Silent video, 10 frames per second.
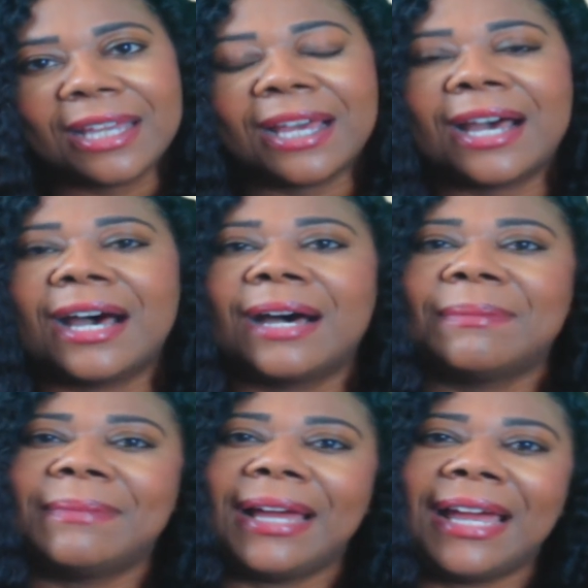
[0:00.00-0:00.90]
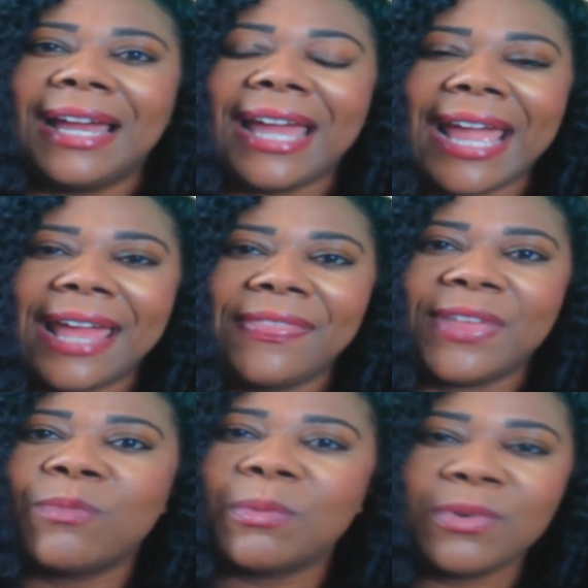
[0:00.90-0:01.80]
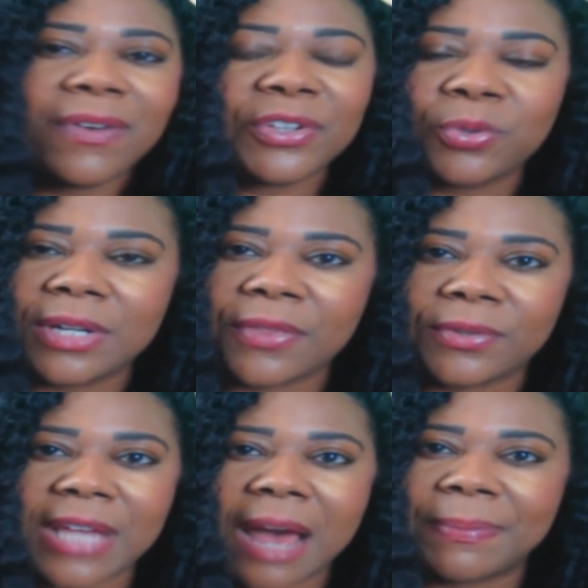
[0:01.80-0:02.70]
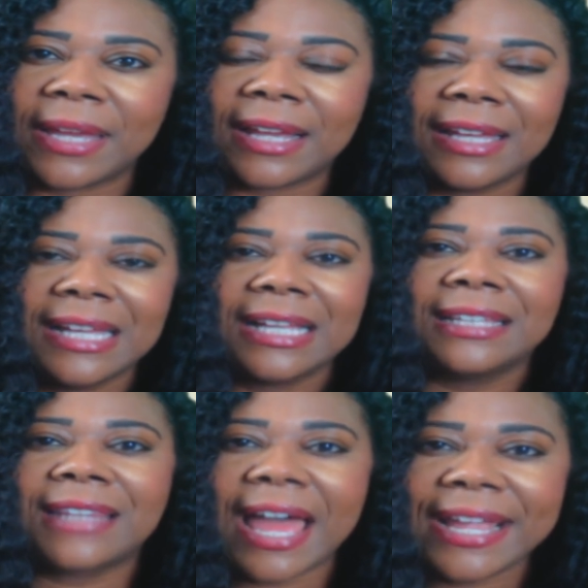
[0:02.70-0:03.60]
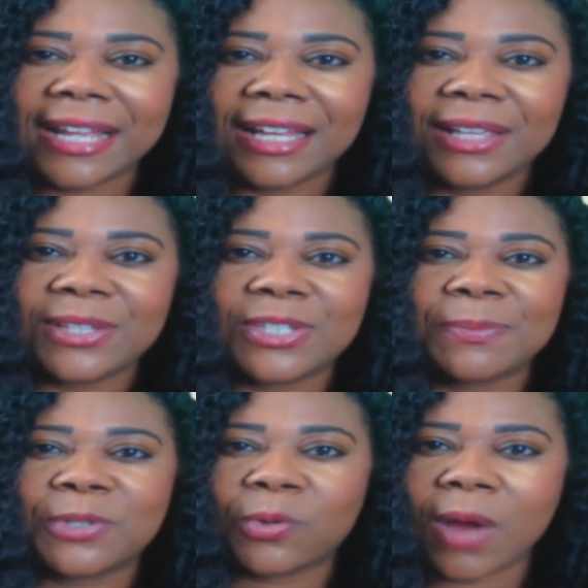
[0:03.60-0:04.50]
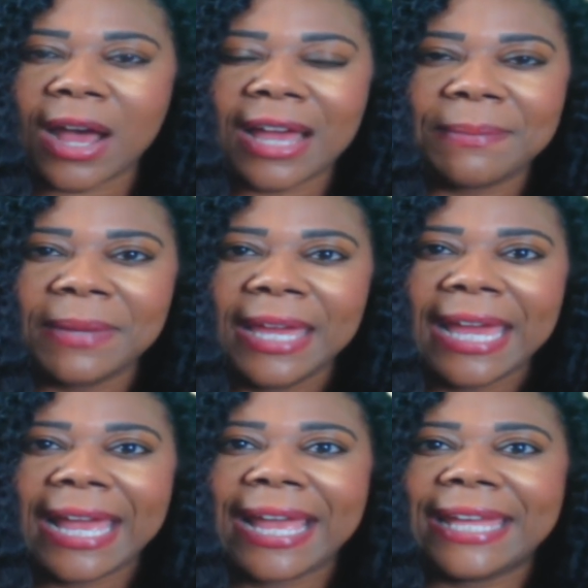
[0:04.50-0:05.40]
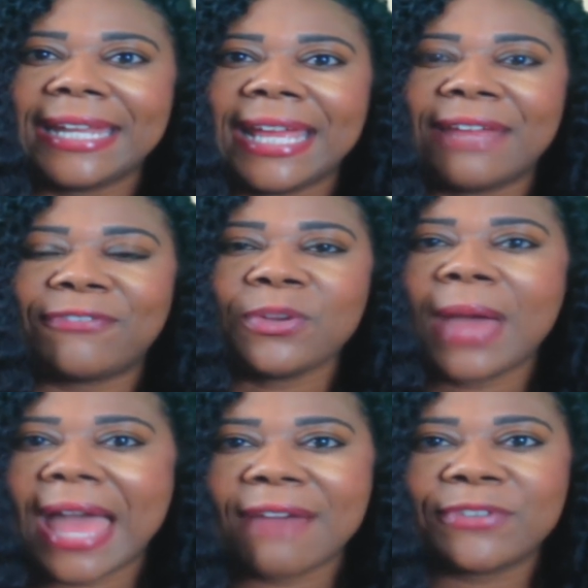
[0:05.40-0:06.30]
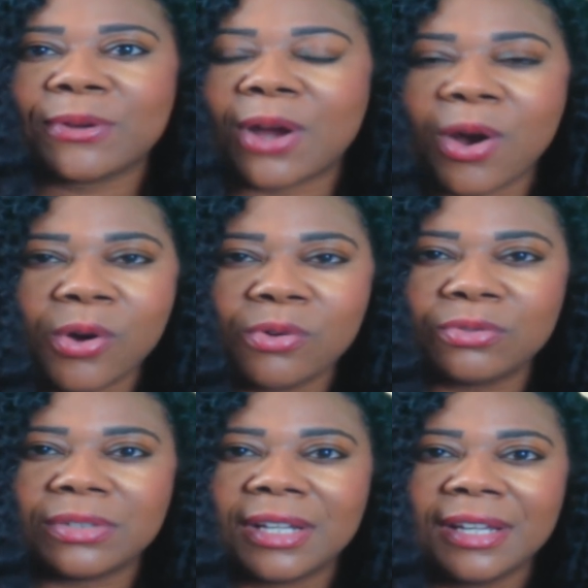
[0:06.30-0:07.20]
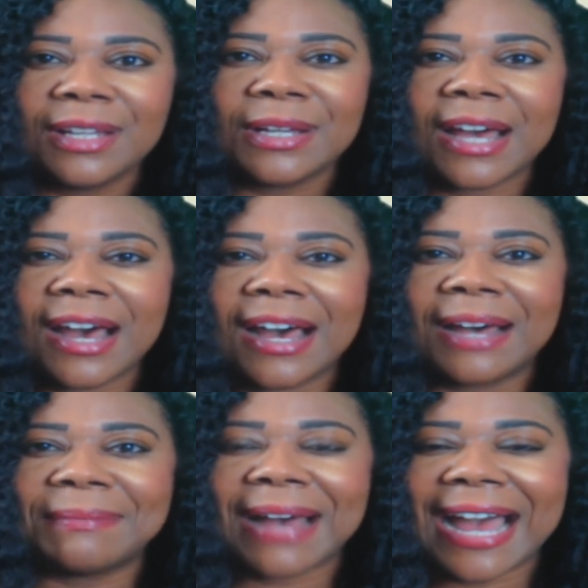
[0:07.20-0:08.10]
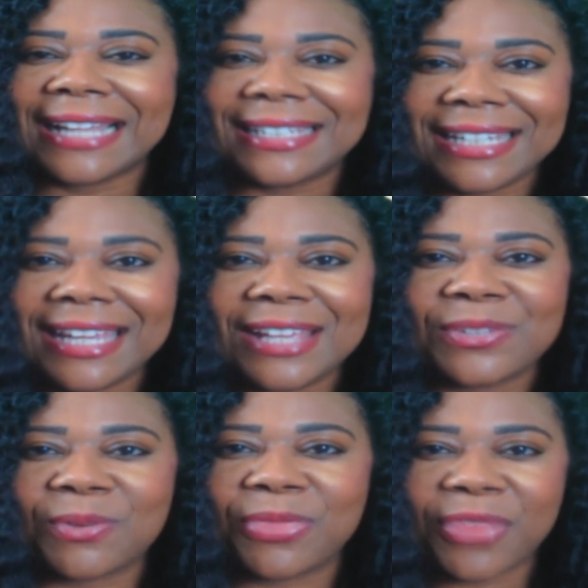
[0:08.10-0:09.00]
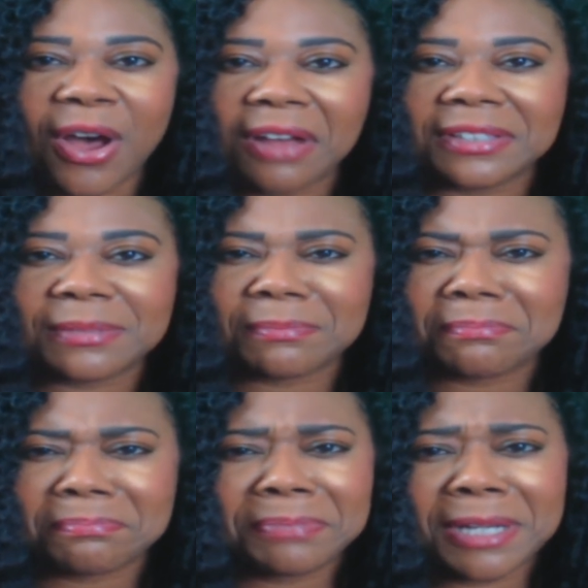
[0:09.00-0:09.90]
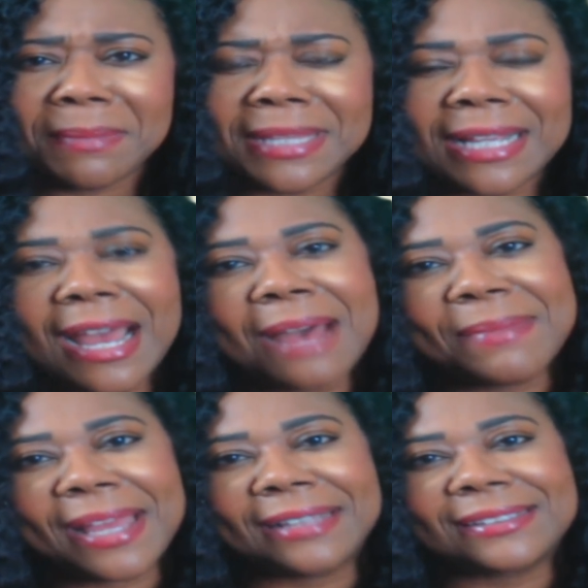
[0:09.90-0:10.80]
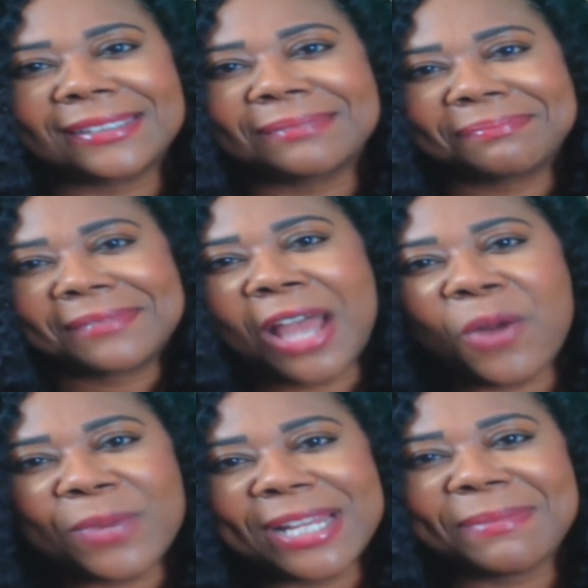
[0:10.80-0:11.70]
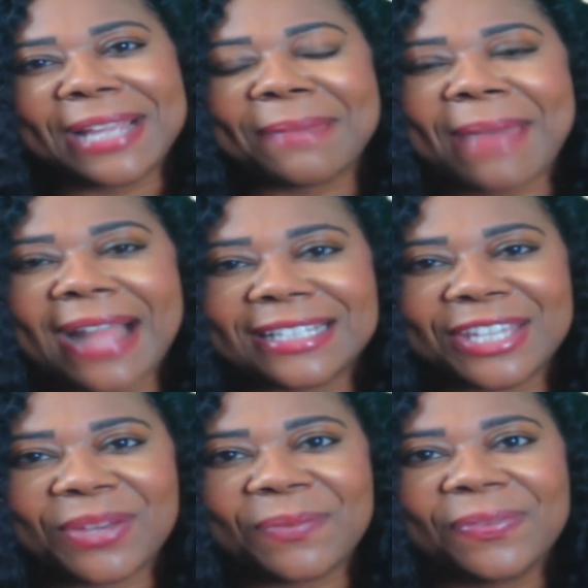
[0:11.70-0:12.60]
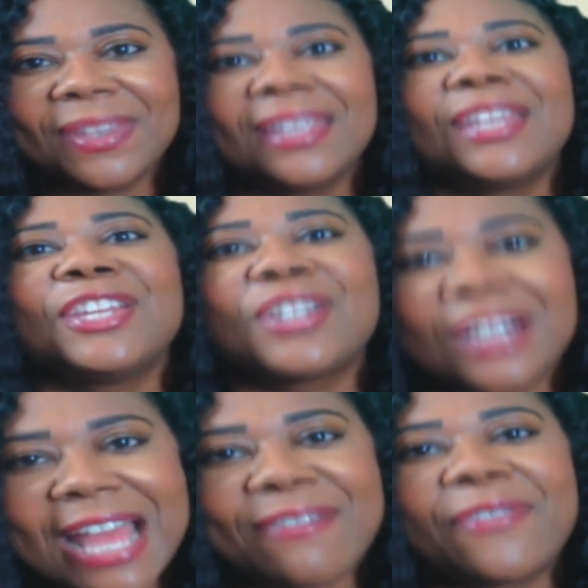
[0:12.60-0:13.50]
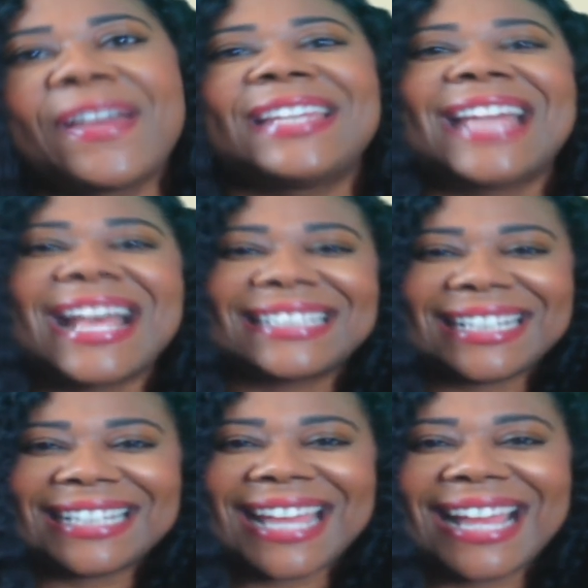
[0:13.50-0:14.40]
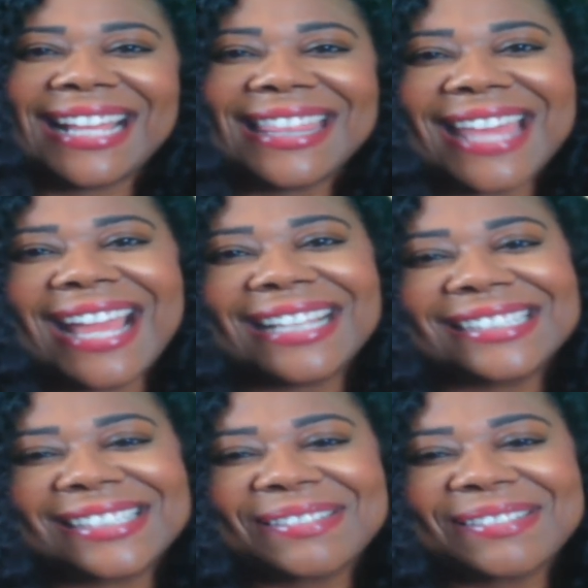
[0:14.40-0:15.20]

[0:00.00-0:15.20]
And then we'll move on to another topic. Like, subscribe, and if you have your own ideas or thoughts, put them in the comments. I'll read them and get back to you. You're going to have a fantastic day. Thanks.